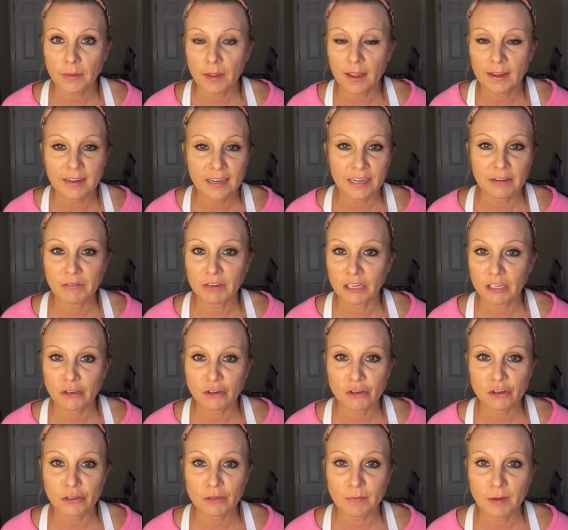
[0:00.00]
I didn't even
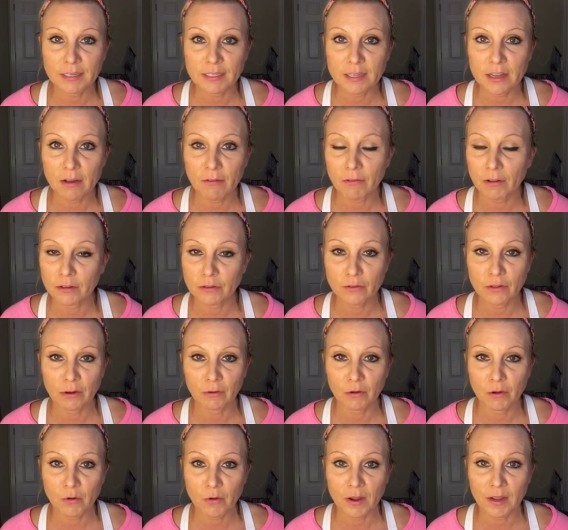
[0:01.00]
introduce myself. I'll do
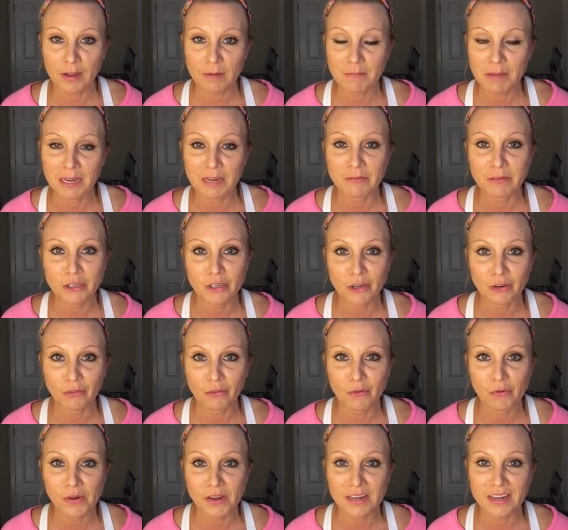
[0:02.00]
that real quick. My name is
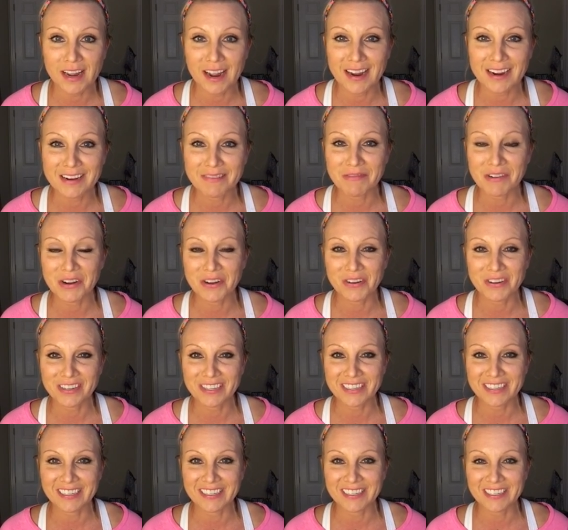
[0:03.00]
Jennifer Wood. I am a
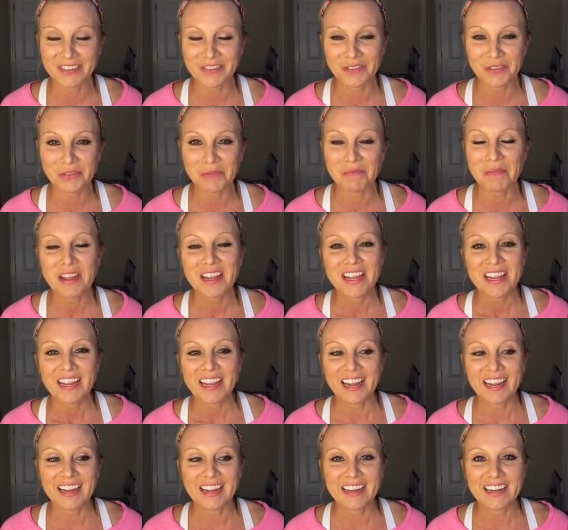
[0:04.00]
coach in this group,
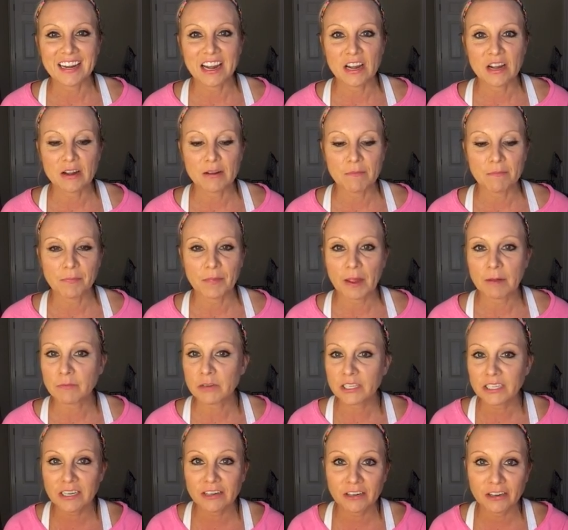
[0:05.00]
and um, I'm
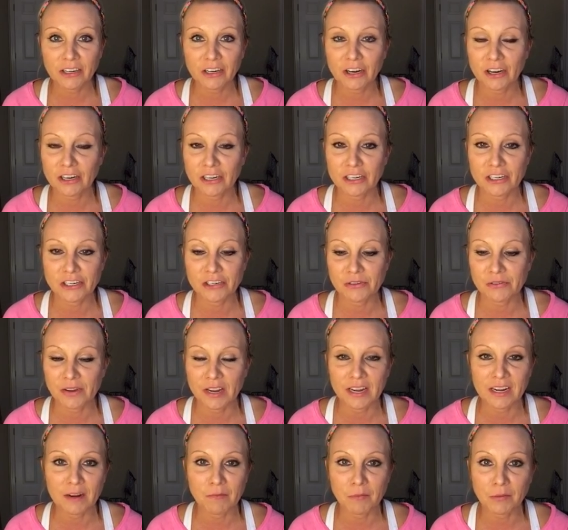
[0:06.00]
just here to encourage you
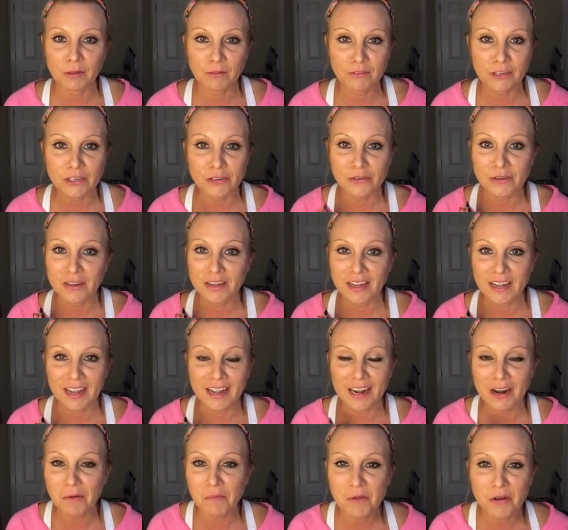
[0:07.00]
and uplift you
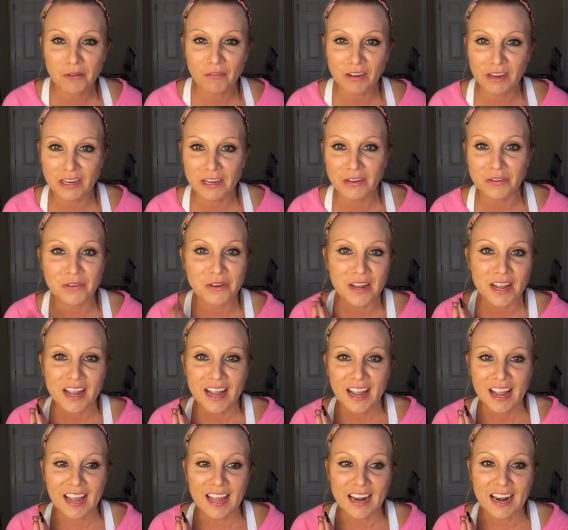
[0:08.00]
and help motivate you.
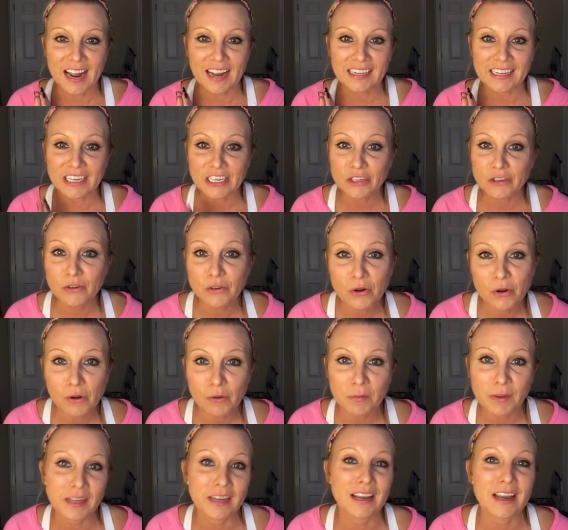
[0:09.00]
And I need you to
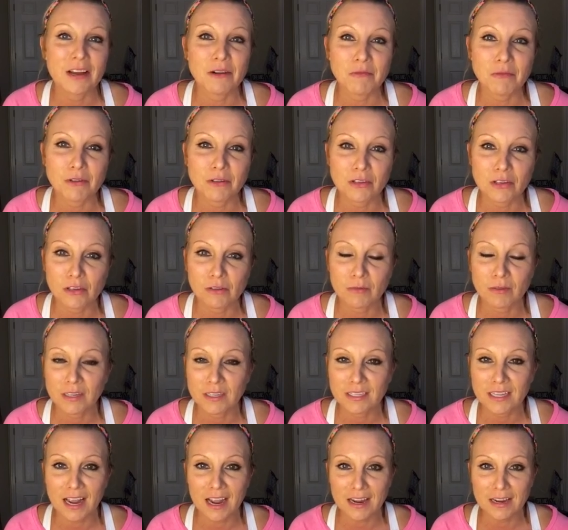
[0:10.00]
hold me accountable too
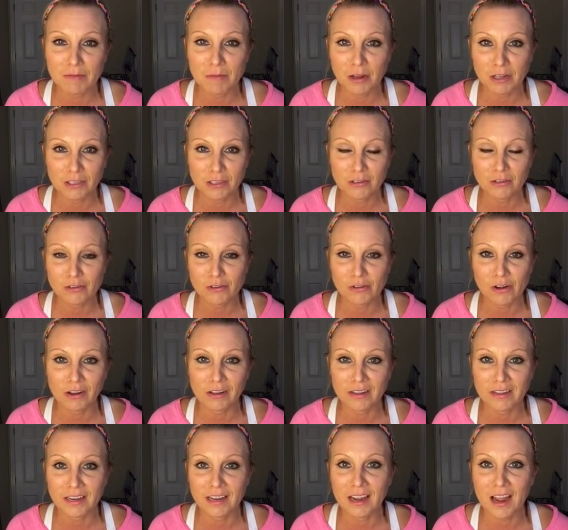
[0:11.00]
because I am also
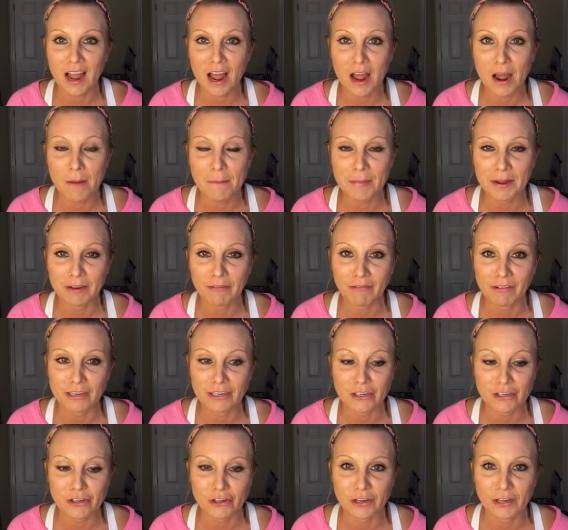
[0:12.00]
struggling on my
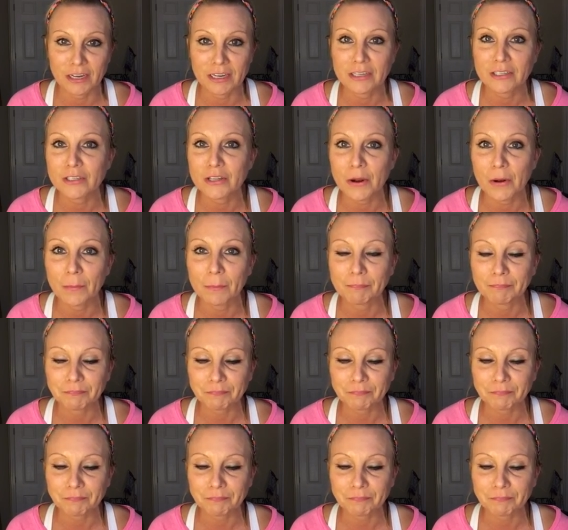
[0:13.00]
fitness journey. So,